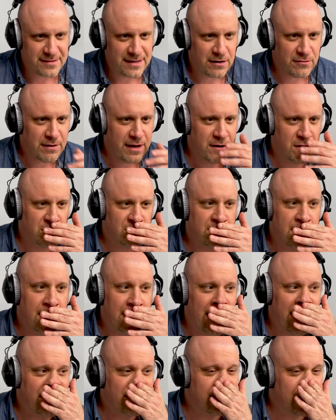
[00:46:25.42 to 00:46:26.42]
That writer's not
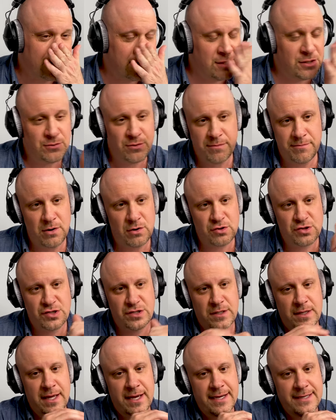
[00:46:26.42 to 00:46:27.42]
asking you to
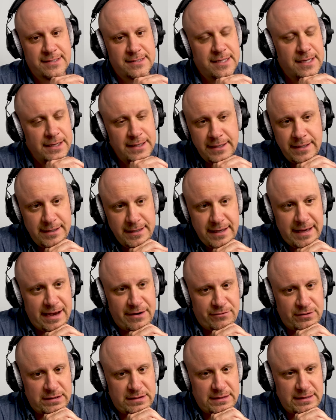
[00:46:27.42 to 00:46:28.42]
emotionalize
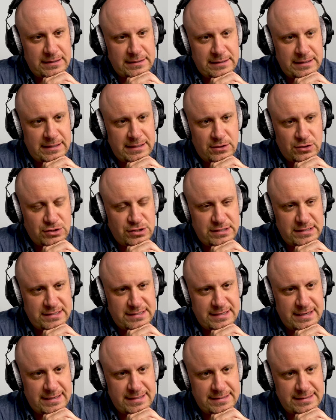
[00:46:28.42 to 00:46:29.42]
everything that he or she
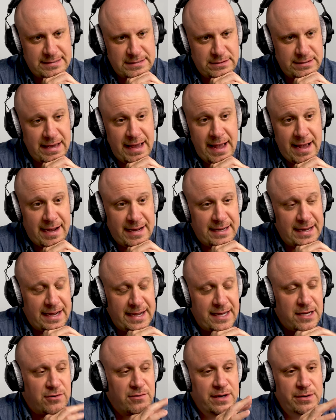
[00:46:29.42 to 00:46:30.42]
says. So yeah, I
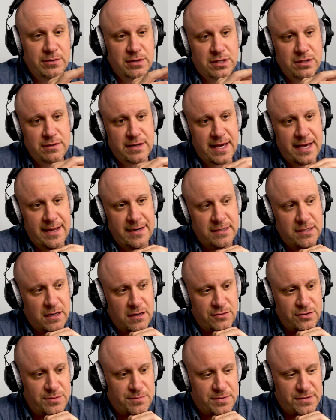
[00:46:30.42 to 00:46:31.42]
agree with you, Ken.
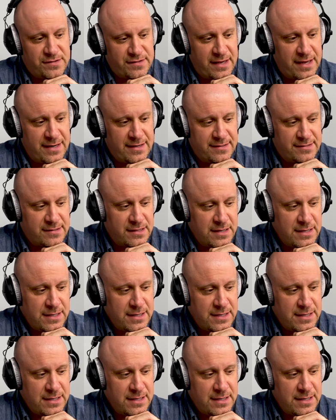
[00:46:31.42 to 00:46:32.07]
100%.